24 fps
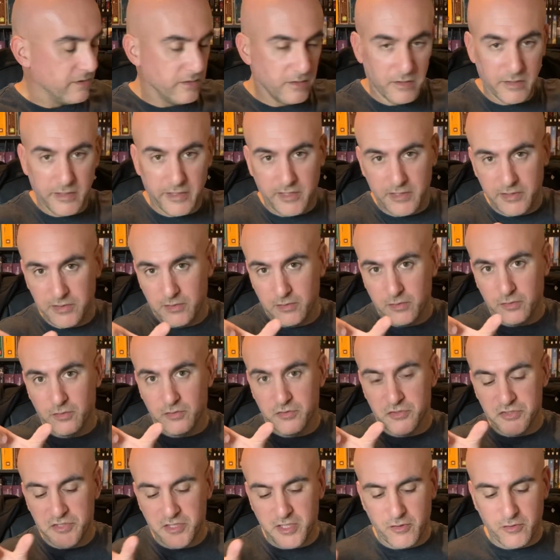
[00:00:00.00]
like in the little
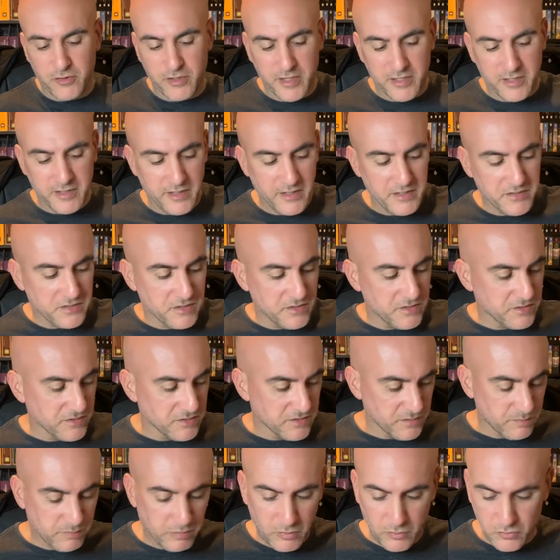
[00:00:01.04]
cigarette cases as
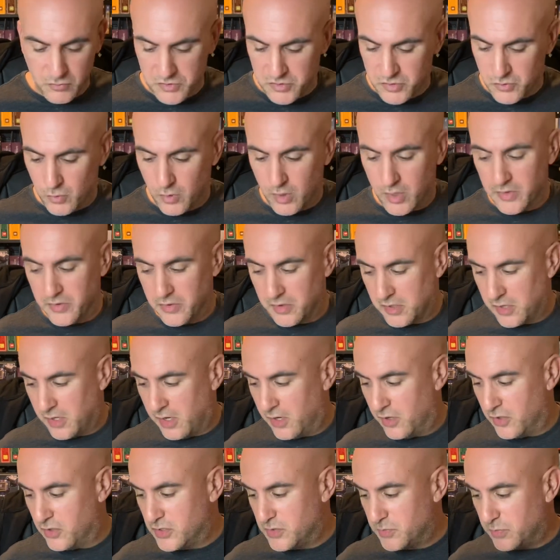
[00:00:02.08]
opposed to on the
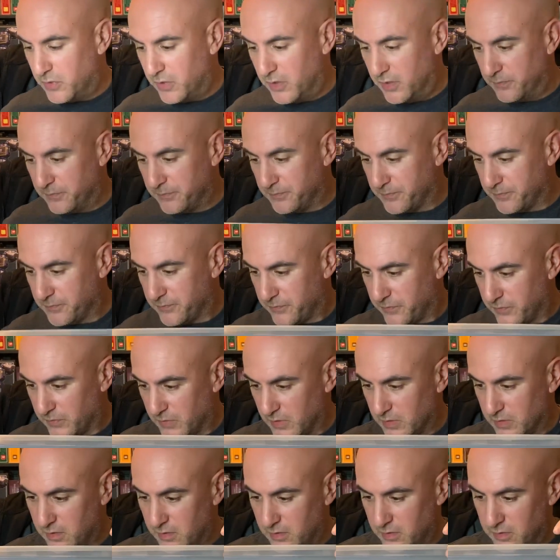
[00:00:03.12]
cards, but
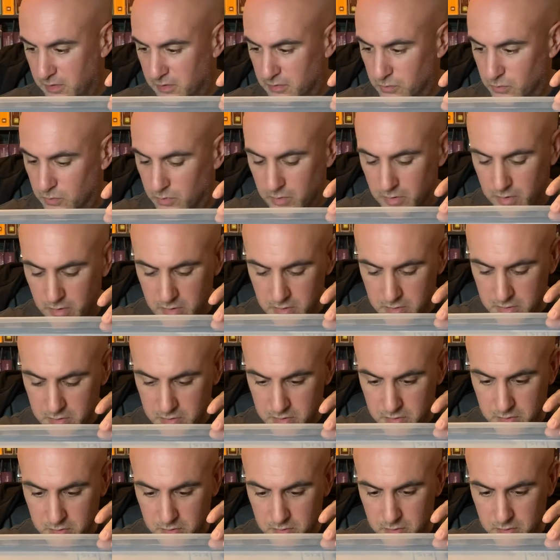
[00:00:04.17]
is what it is.